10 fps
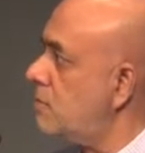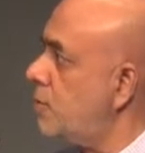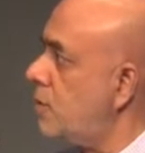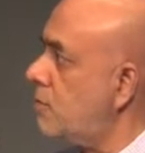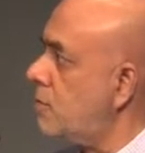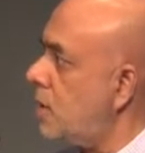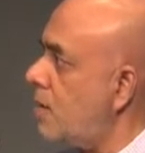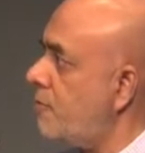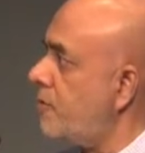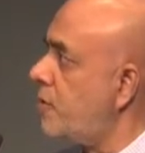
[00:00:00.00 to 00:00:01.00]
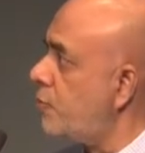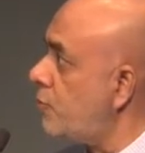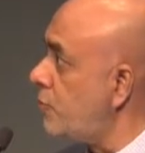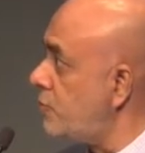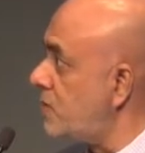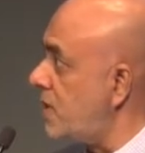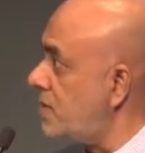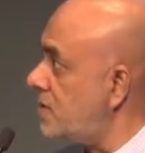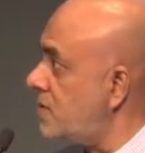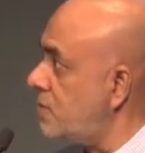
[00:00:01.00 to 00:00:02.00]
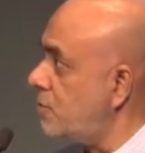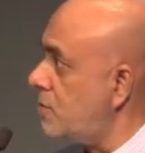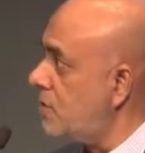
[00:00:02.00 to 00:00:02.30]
you know, come up with their own use cases. So